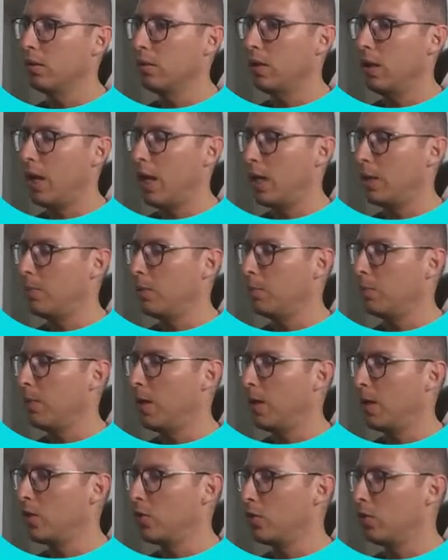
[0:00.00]
admin
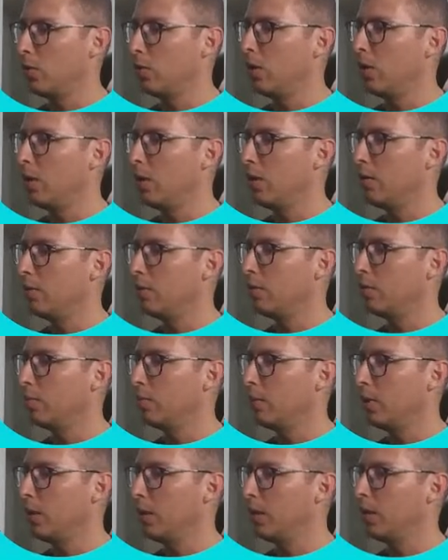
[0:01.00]
panel should live,
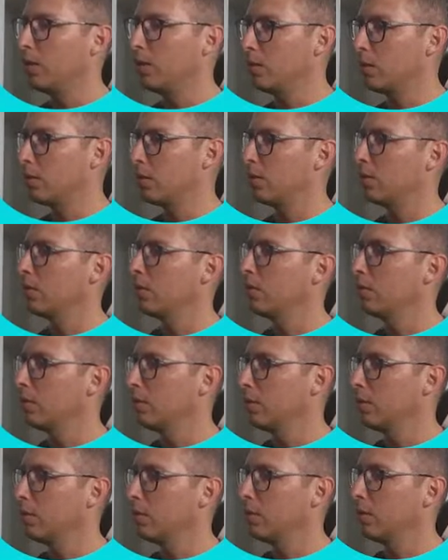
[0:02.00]
but
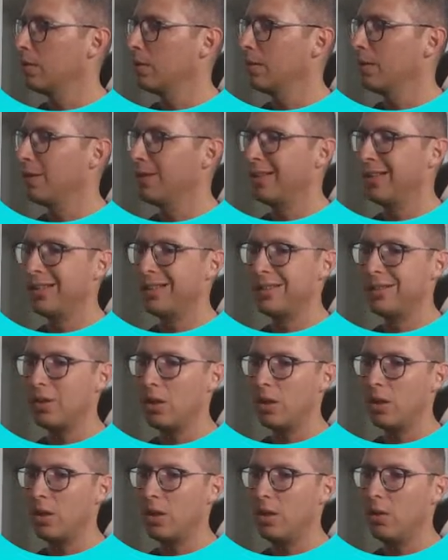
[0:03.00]
it's
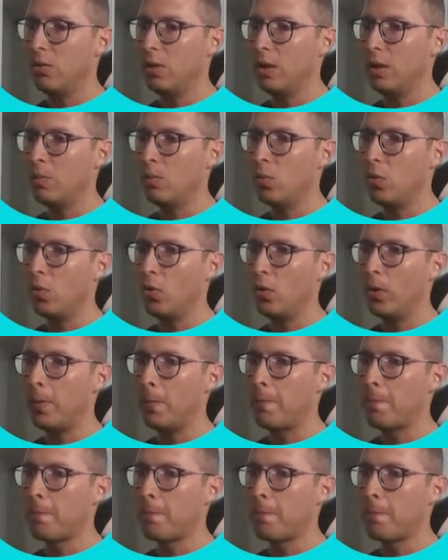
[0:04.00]
not here anymore.